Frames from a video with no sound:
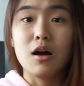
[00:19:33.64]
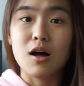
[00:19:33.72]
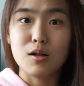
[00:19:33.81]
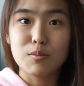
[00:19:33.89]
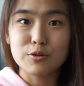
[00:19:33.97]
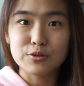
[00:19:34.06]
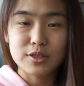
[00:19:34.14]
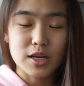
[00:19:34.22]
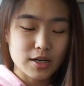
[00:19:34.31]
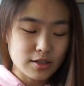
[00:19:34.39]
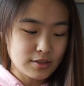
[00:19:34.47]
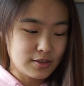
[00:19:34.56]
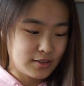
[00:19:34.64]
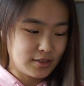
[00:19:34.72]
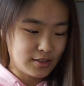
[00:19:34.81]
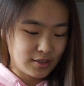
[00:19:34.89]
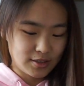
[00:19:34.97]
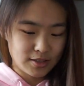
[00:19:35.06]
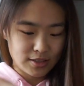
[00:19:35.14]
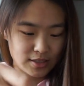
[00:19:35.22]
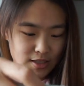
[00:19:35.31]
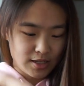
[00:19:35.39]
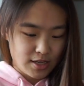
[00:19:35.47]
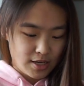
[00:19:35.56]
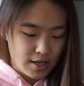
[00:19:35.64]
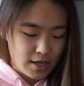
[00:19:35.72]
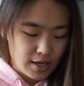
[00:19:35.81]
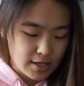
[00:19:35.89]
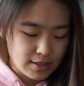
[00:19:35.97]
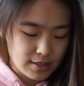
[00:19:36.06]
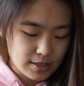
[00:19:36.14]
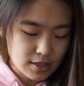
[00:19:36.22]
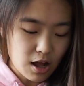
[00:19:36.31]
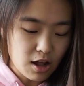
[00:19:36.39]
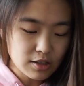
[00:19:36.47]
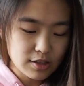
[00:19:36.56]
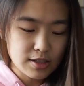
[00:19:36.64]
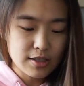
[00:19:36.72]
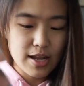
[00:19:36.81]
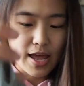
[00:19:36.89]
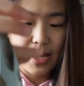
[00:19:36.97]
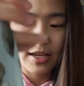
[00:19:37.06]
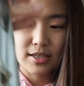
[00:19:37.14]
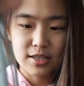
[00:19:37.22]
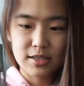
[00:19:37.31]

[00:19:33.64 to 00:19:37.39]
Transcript: almost done is this halter neck